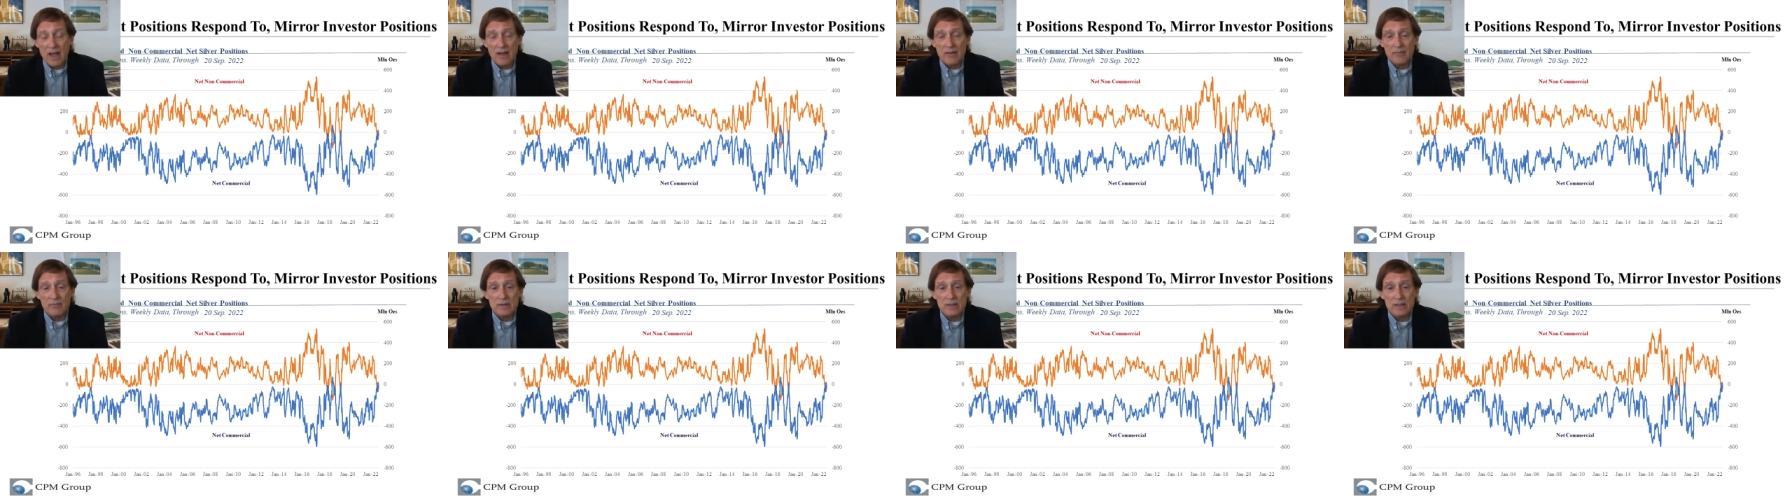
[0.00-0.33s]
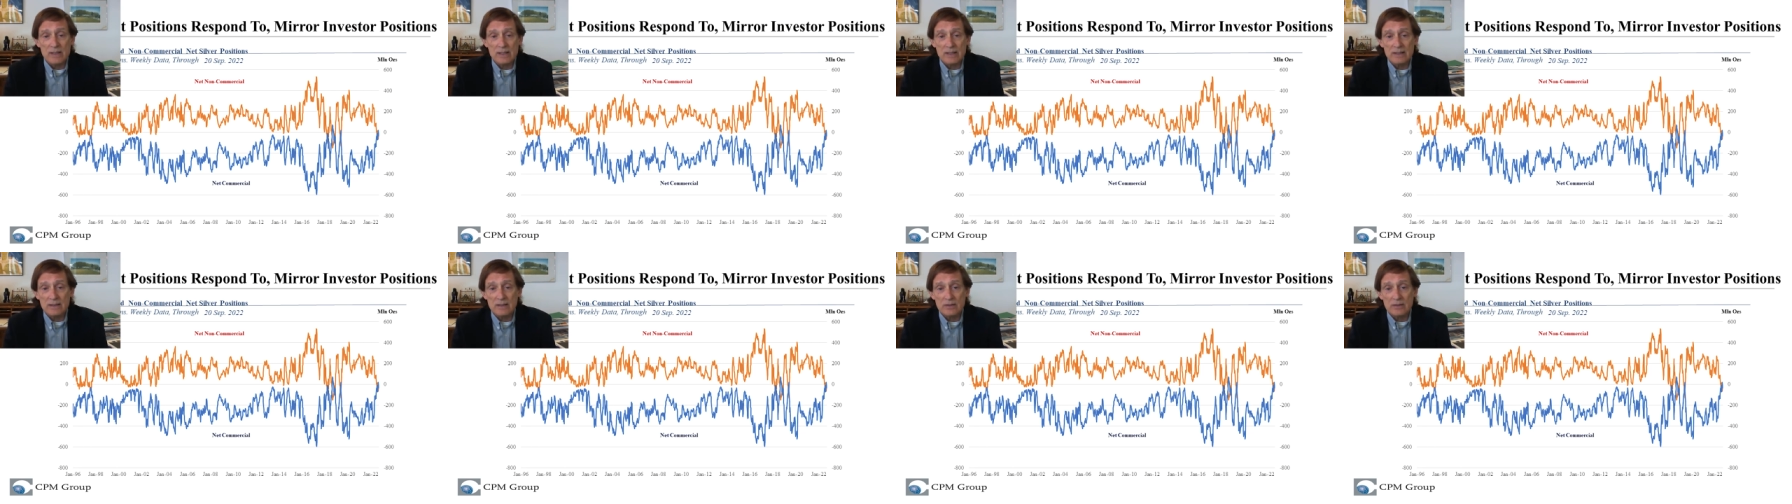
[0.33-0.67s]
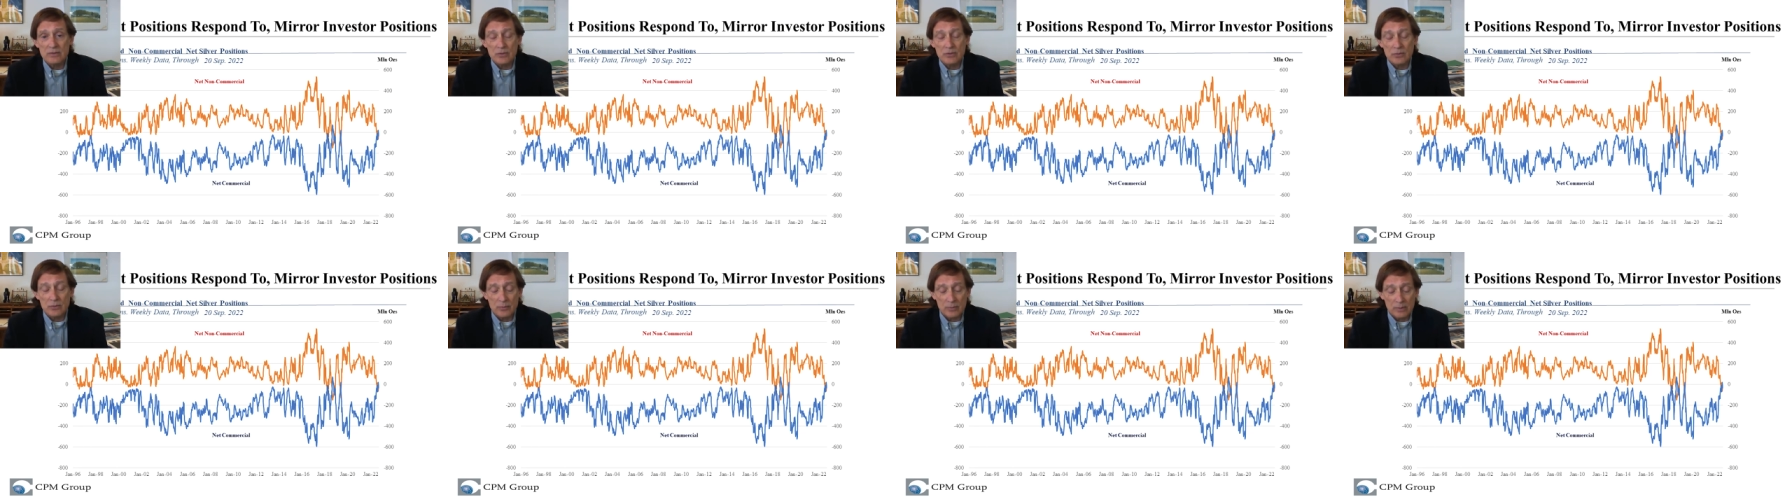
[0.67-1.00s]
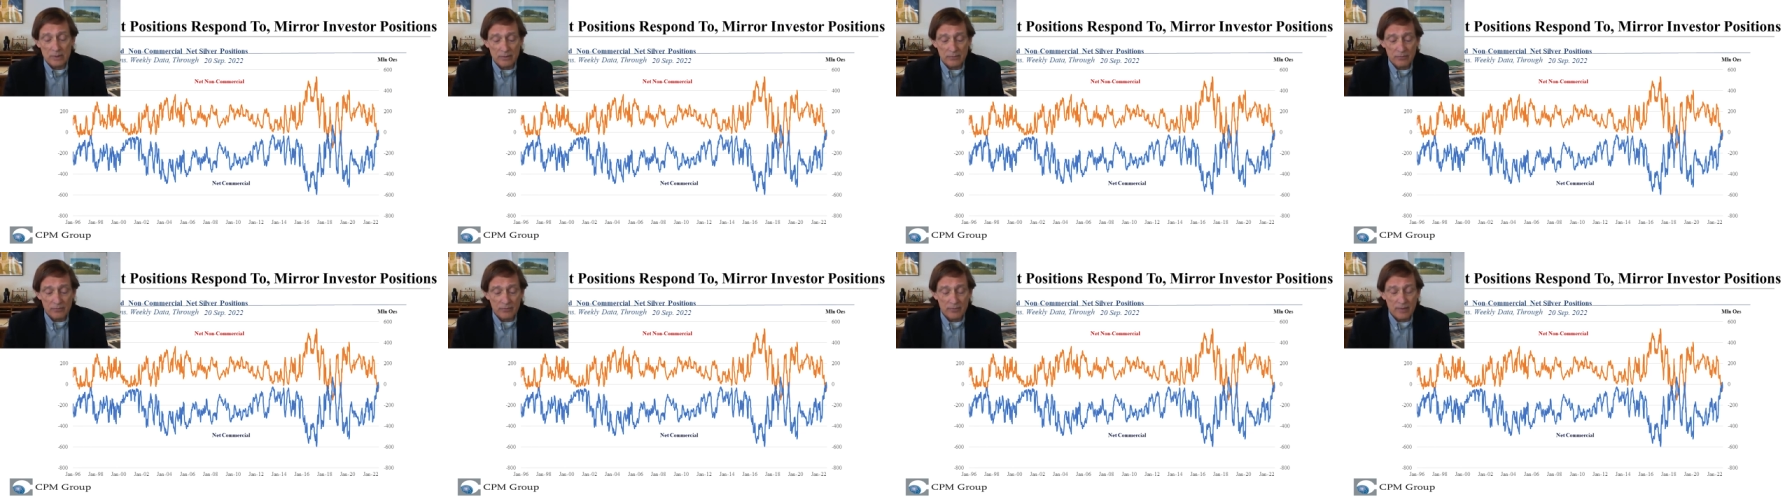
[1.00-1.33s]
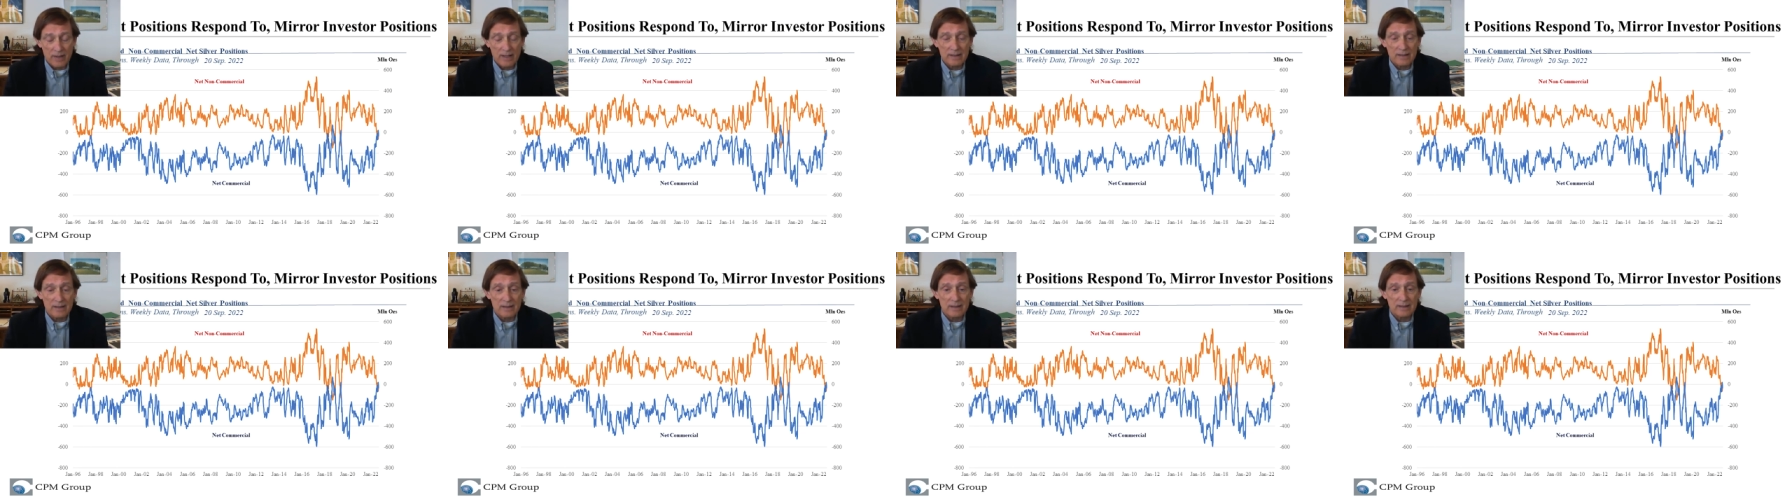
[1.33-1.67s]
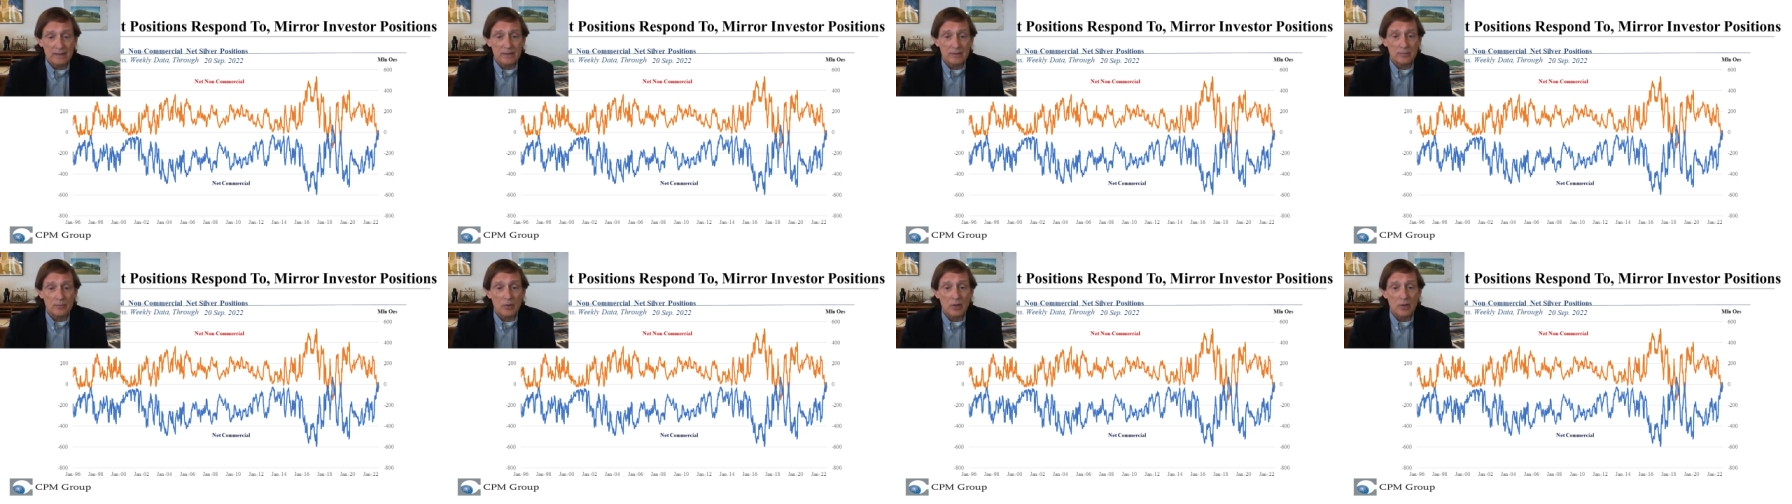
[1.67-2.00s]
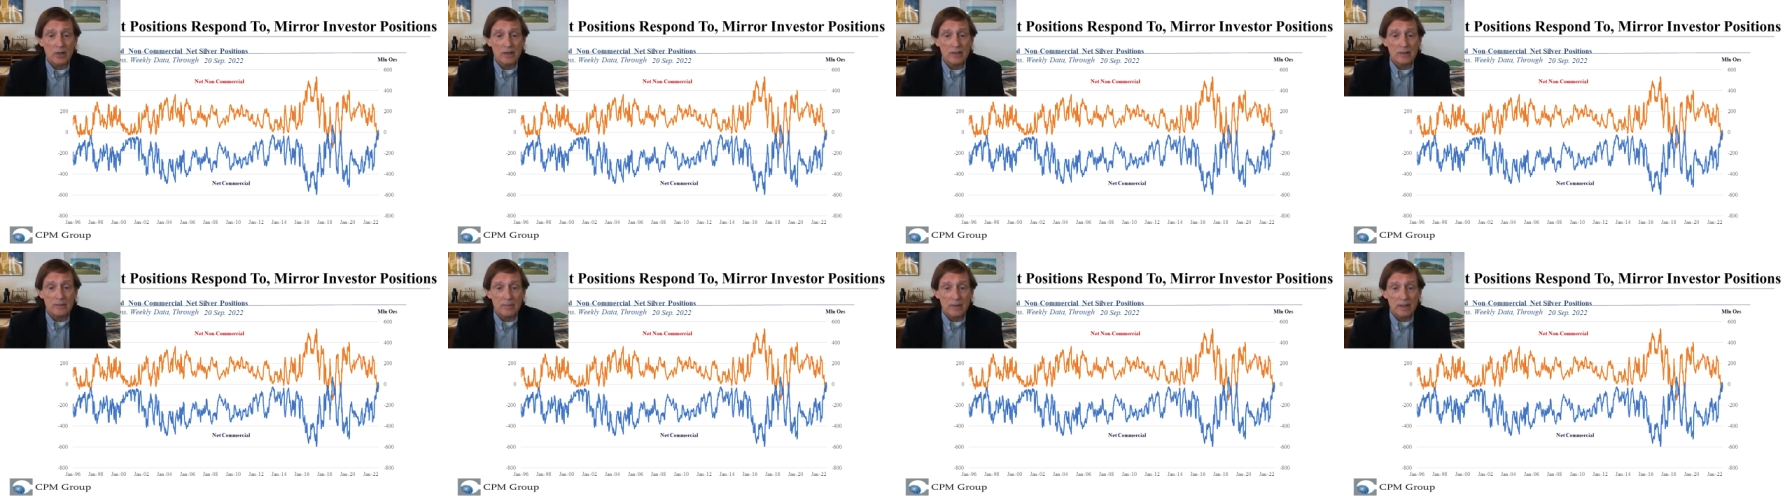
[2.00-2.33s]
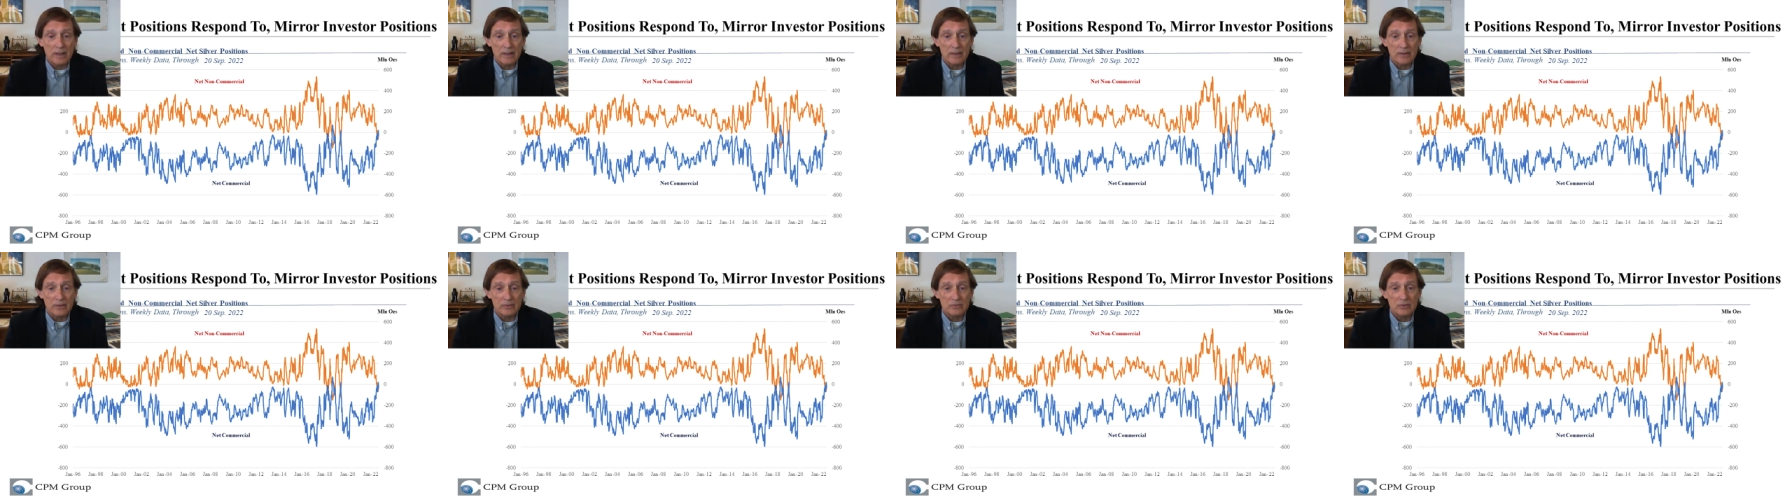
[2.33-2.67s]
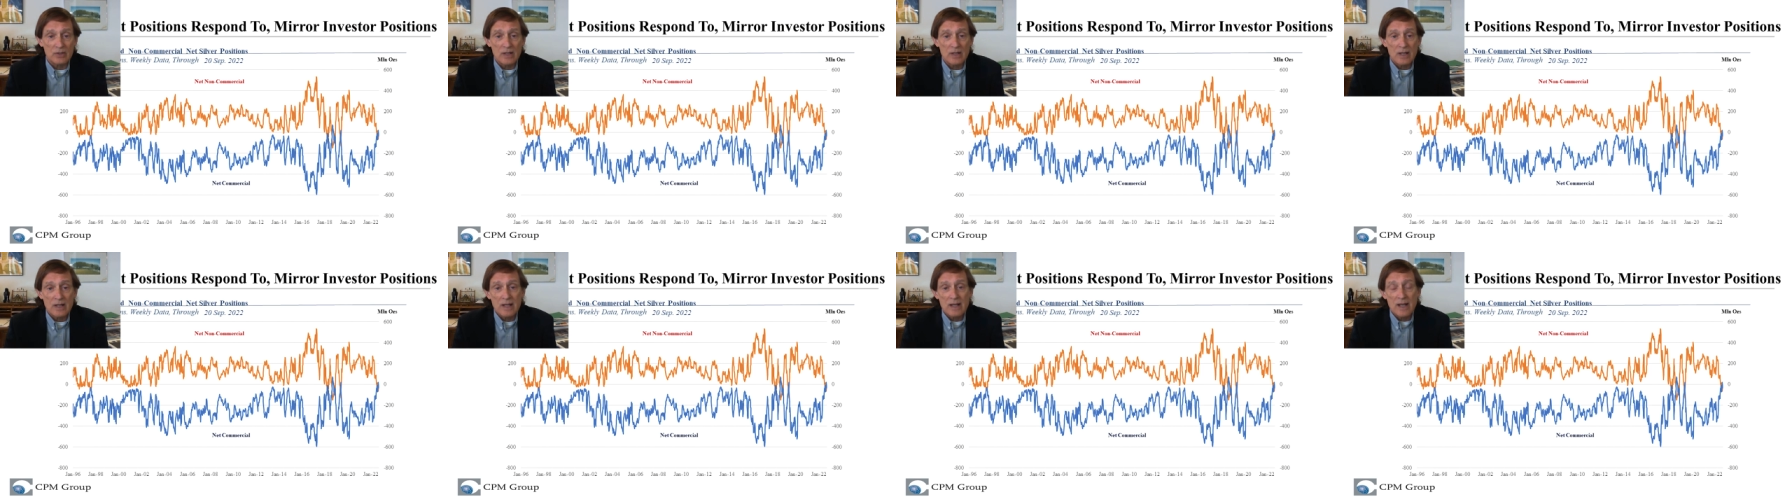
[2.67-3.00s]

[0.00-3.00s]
everything to do with the fact that they're market makers,